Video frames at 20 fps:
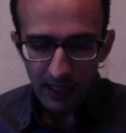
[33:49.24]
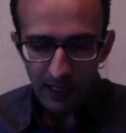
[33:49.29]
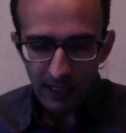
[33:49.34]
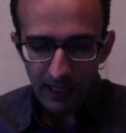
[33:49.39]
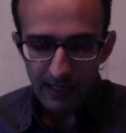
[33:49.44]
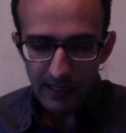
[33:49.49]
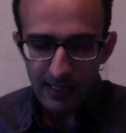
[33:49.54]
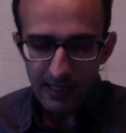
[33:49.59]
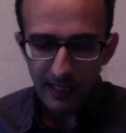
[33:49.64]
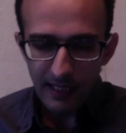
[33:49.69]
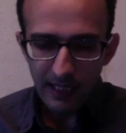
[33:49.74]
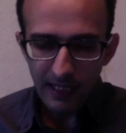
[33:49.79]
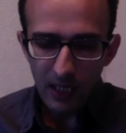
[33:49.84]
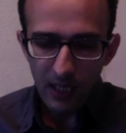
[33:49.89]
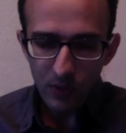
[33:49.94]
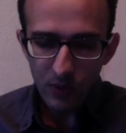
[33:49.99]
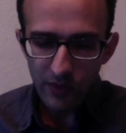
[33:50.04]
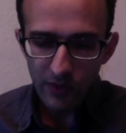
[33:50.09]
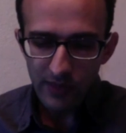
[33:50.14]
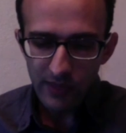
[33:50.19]
It is an
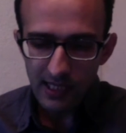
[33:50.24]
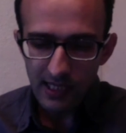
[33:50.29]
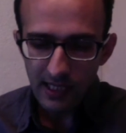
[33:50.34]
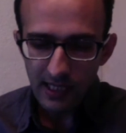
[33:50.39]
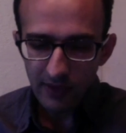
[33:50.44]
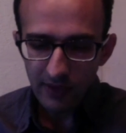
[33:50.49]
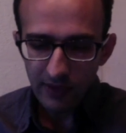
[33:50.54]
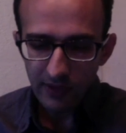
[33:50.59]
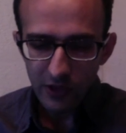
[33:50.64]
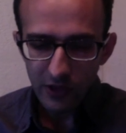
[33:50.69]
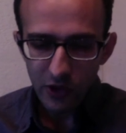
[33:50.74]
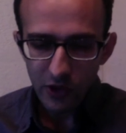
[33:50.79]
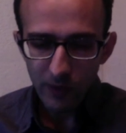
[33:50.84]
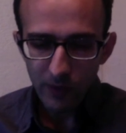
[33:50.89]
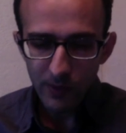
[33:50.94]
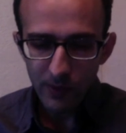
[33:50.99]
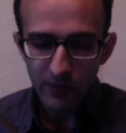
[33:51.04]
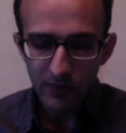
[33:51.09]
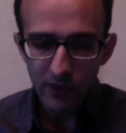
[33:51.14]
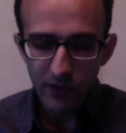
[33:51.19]
account of self in
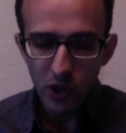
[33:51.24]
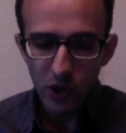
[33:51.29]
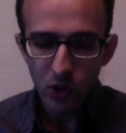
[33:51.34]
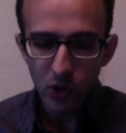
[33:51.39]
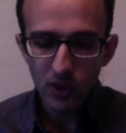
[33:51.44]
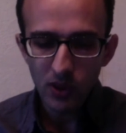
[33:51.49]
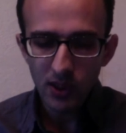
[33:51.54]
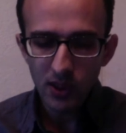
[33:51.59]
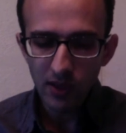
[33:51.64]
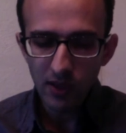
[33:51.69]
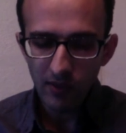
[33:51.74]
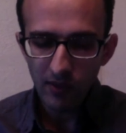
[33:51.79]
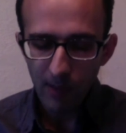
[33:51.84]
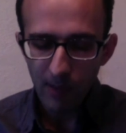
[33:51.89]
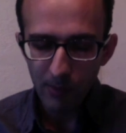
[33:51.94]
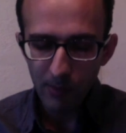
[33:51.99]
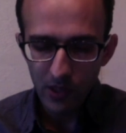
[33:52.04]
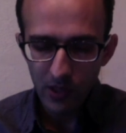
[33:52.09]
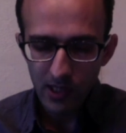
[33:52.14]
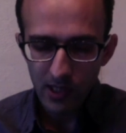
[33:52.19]
terms of the unity of
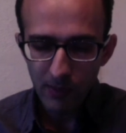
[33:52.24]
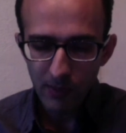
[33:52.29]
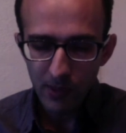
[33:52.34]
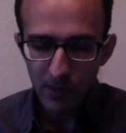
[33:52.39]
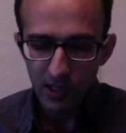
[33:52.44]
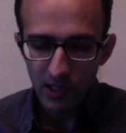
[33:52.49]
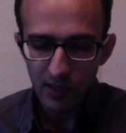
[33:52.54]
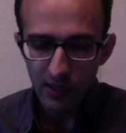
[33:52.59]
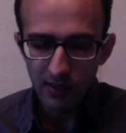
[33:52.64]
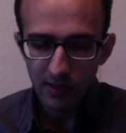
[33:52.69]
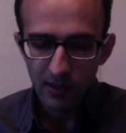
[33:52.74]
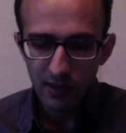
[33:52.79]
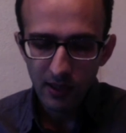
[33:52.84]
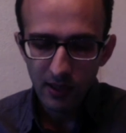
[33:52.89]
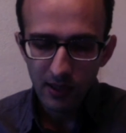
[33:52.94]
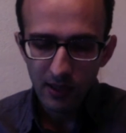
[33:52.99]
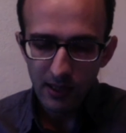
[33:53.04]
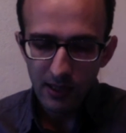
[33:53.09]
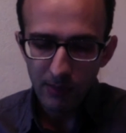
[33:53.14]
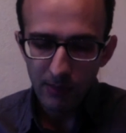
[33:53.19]
apperception
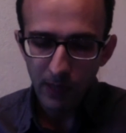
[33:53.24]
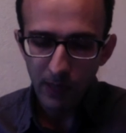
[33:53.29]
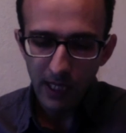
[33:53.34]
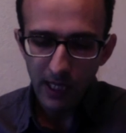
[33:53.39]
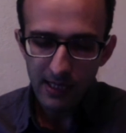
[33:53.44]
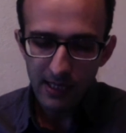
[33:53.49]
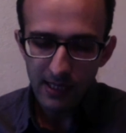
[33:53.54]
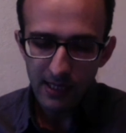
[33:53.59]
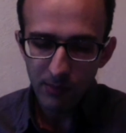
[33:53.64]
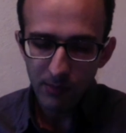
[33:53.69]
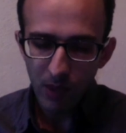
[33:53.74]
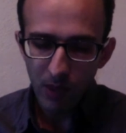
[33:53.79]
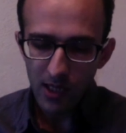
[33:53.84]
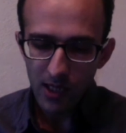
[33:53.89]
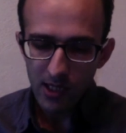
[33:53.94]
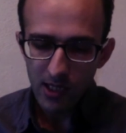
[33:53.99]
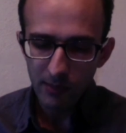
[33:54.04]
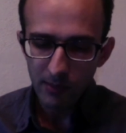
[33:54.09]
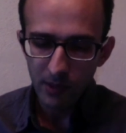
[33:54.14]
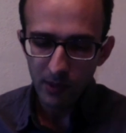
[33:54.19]
that makes it
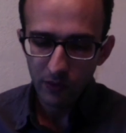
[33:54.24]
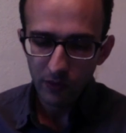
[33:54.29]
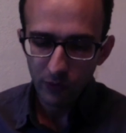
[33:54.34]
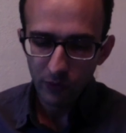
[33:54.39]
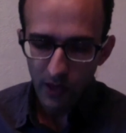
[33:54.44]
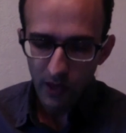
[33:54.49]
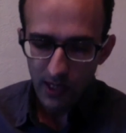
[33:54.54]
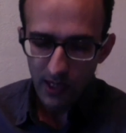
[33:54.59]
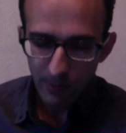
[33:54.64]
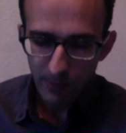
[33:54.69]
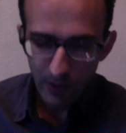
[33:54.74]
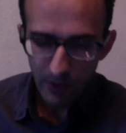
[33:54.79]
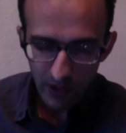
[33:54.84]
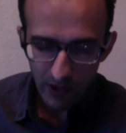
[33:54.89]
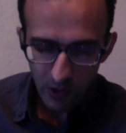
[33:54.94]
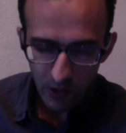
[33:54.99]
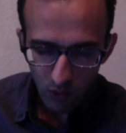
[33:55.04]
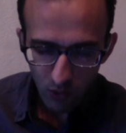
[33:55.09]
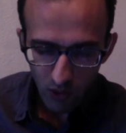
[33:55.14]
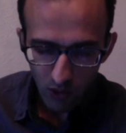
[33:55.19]
possible for a
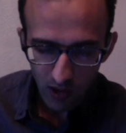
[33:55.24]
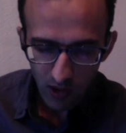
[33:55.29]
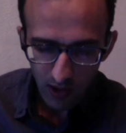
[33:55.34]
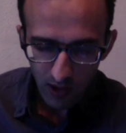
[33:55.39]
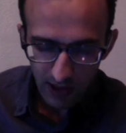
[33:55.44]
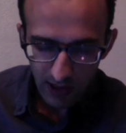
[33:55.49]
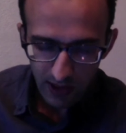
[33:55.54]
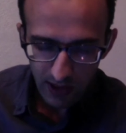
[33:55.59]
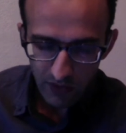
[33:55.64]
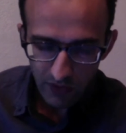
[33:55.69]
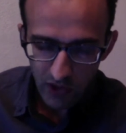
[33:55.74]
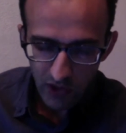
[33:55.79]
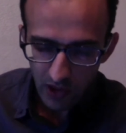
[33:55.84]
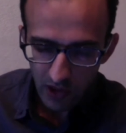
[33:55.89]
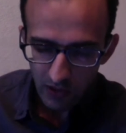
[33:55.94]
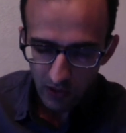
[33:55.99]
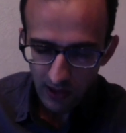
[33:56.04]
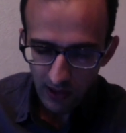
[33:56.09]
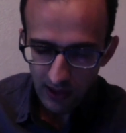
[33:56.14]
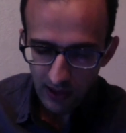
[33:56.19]
spirit called collective
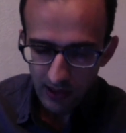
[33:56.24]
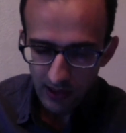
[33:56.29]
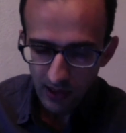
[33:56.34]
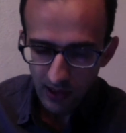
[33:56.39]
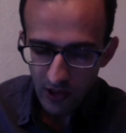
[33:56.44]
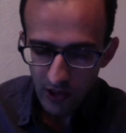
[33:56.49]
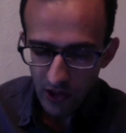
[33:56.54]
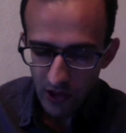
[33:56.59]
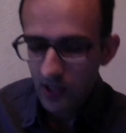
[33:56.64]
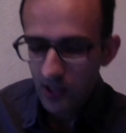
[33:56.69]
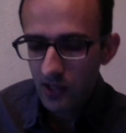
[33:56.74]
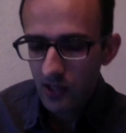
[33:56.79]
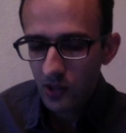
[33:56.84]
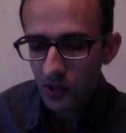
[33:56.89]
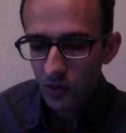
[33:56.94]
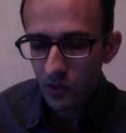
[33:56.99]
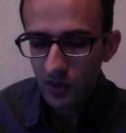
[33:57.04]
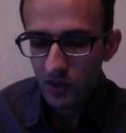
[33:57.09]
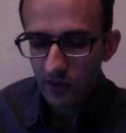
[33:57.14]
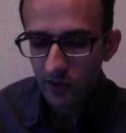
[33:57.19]
general
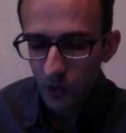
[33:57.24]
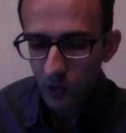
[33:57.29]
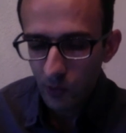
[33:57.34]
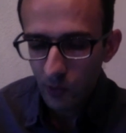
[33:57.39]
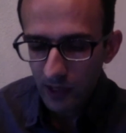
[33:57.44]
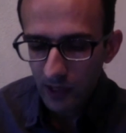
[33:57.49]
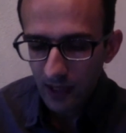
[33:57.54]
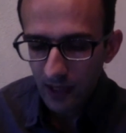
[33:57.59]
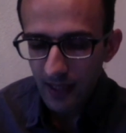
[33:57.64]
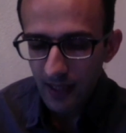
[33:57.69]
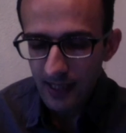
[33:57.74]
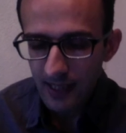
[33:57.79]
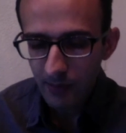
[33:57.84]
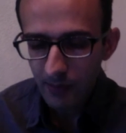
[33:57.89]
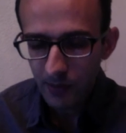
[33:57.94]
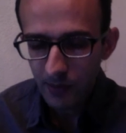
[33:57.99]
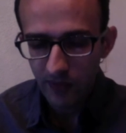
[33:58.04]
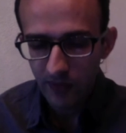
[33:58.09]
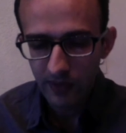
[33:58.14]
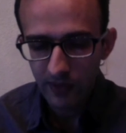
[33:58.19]
intelligence to develop a
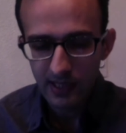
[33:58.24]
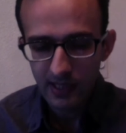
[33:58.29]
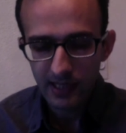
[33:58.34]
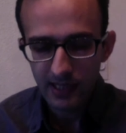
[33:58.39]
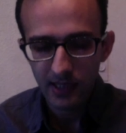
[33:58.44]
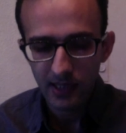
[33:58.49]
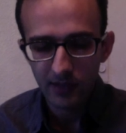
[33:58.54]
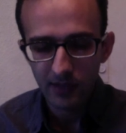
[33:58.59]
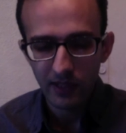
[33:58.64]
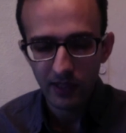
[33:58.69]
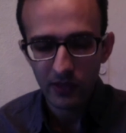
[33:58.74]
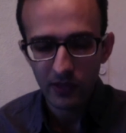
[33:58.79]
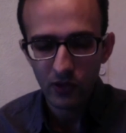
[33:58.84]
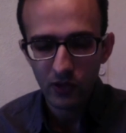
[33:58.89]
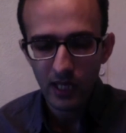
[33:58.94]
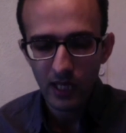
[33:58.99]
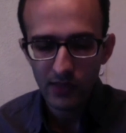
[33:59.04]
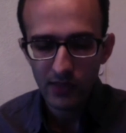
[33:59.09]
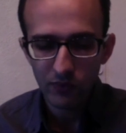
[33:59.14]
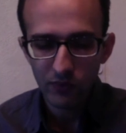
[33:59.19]
concept of itself and
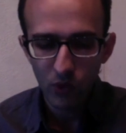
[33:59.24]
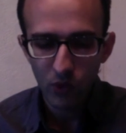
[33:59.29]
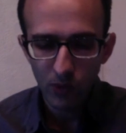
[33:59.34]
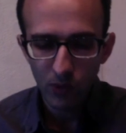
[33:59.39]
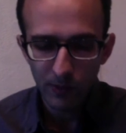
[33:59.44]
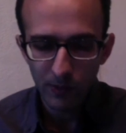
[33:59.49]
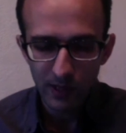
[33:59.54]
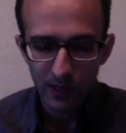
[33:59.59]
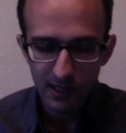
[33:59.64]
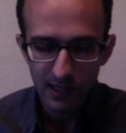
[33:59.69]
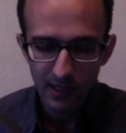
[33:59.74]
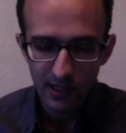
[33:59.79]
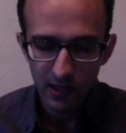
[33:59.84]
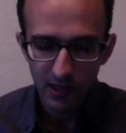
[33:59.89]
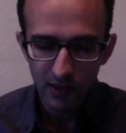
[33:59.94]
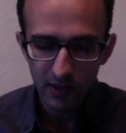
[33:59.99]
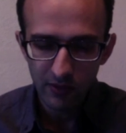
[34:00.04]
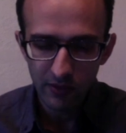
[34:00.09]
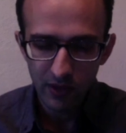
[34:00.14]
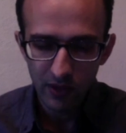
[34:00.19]
transform
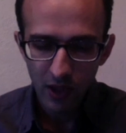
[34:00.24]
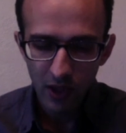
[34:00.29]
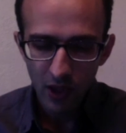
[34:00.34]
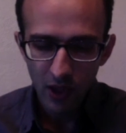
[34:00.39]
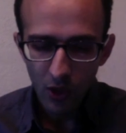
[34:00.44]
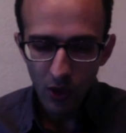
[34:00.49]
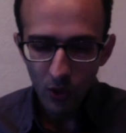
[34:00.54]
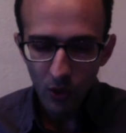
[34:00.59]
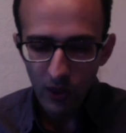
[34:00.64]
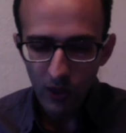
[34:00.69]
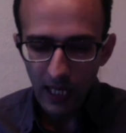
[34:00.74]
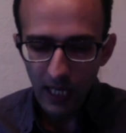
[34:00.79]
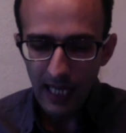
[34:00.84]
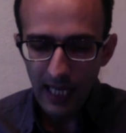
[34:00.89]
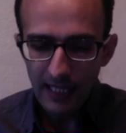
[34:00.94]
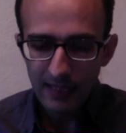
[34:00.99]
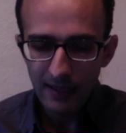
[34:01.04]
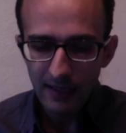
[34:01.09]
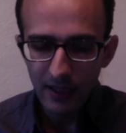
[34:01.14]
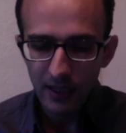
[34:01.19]
itself or
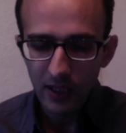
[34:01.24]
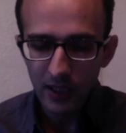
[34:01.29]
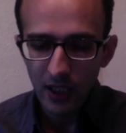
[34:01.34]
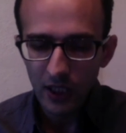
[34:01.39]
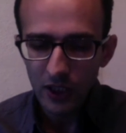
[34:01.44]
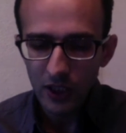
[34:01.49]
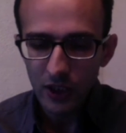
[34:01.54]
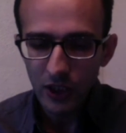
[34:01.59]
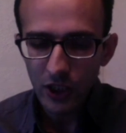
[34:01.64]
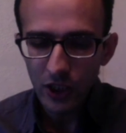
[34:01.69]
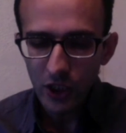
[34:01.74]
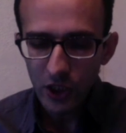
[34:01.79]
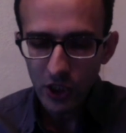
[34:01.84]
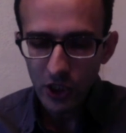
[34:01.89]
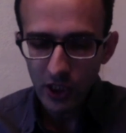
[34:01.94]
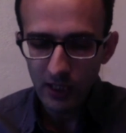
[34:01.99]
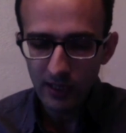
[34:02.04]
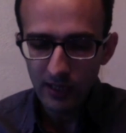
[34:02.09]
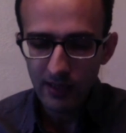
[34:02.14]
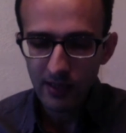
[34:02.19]
act on
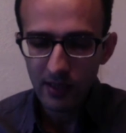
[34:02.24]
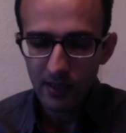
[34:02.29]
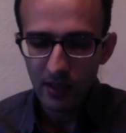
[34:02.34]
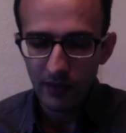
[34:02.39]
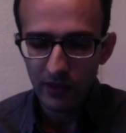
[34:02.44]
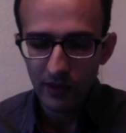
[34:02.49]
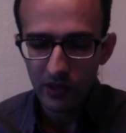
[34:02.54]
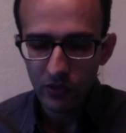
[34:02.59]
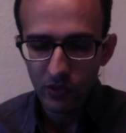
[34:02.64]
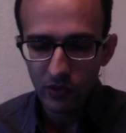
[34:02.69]
conditions of its